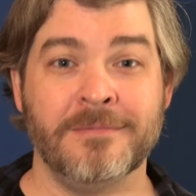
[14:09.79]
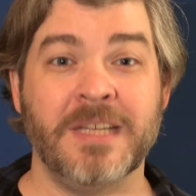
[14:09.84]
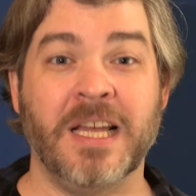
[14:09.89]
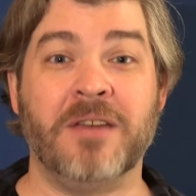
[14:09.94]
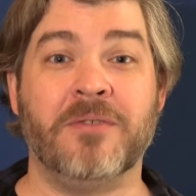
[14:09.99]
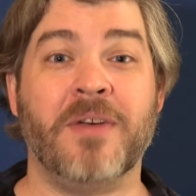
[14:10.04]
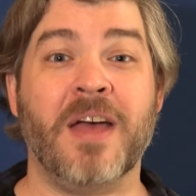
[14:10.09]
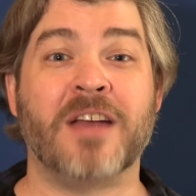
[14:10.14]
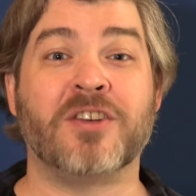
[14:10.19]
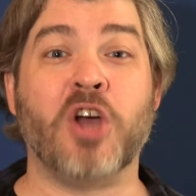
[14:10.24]

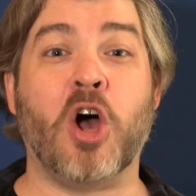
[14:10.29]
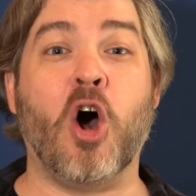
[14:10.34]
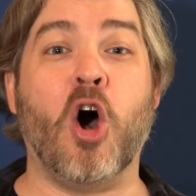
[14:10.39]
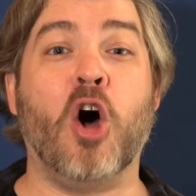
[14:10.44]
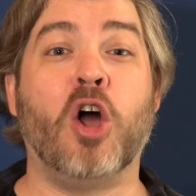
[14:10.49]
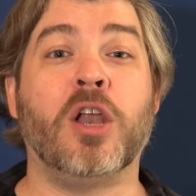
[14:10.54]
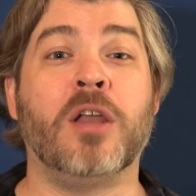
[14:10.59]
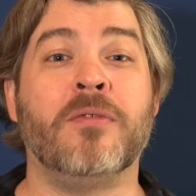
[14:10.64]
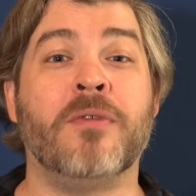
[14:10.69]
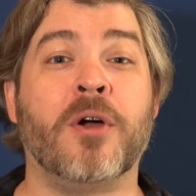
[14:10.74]
In fact,
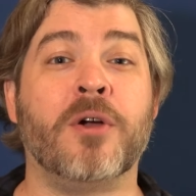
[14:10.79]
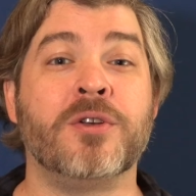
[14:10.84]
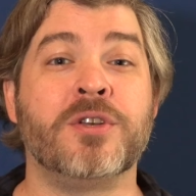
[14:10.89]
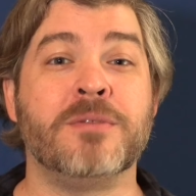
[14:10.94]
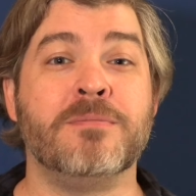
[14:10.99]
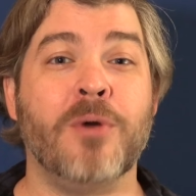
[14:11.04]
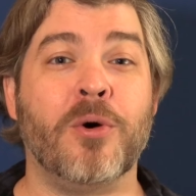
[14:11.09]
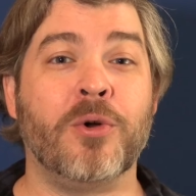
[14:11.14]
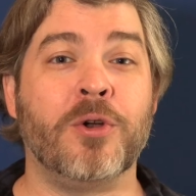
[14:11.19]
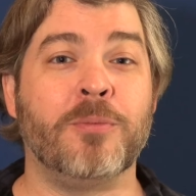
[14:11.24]
all of our
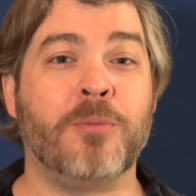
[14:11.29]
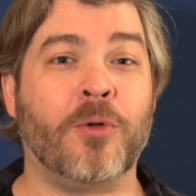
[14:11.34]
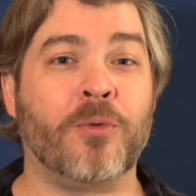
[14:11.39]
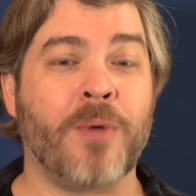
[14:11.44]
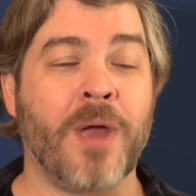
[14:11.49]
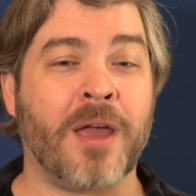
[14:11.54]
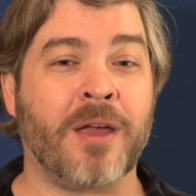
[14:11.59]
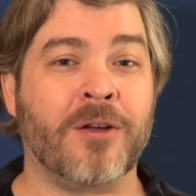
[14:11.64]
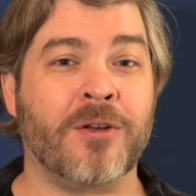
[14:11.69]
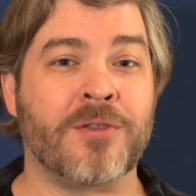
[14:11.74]
demotable
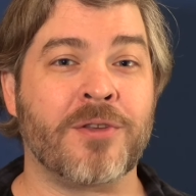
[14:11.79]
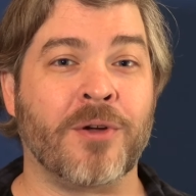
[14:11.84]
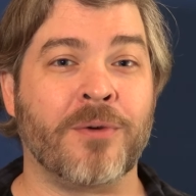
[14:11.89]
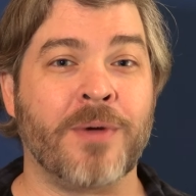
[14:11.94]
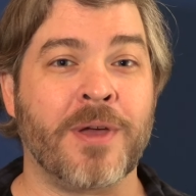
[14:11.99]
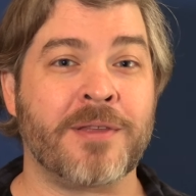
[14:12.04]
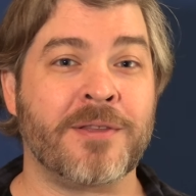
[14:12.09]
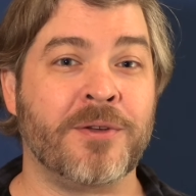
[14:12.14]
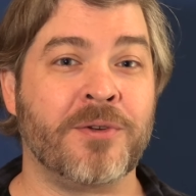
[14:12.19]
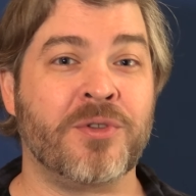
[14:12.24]
records are
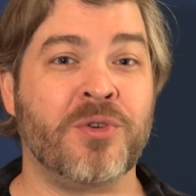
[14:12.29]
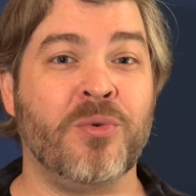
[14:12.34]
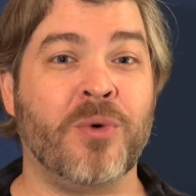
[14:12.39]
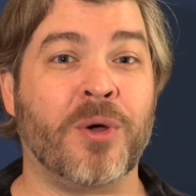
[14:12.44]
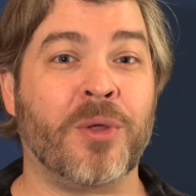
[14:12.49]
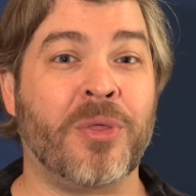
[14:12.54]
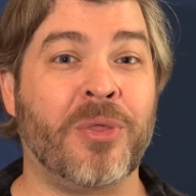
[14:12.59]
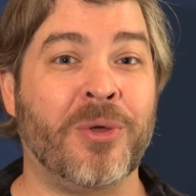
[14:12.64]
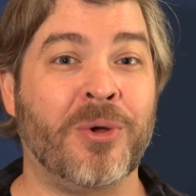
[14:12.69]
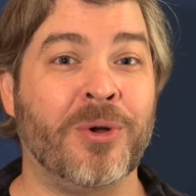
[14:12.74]
wrestlers who
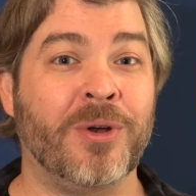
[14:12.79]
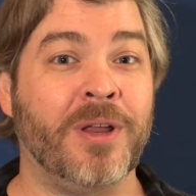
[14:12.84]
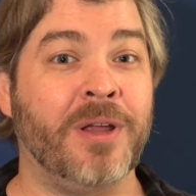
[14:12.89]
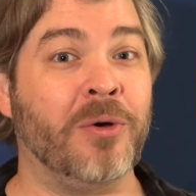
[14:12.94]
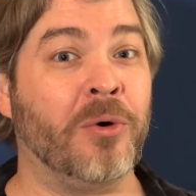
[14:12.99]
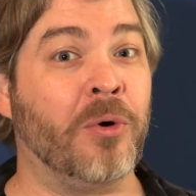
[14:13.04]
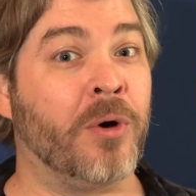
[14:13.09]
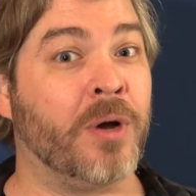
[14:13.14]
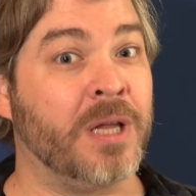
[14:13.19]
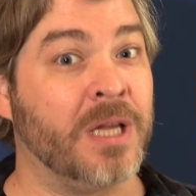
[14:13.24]
are 30
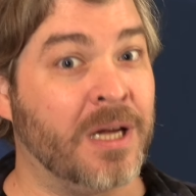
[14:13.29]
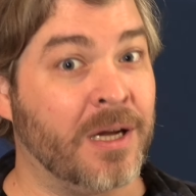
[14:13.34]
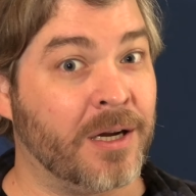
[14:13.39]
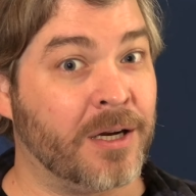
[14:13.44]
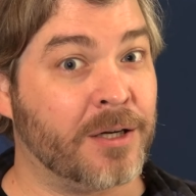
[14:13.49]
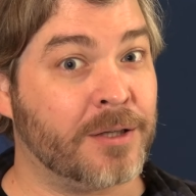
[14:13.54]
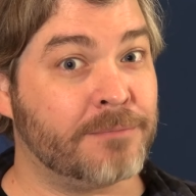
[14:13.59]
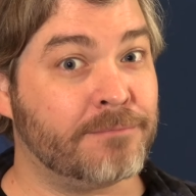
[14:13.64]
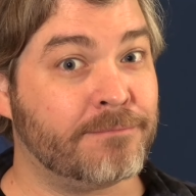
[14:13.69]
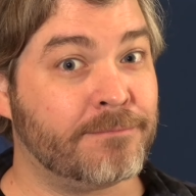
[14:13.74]
or
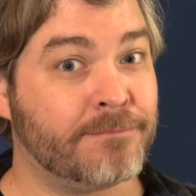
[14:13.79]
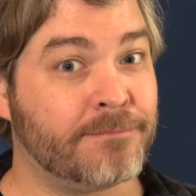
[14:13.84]
younger.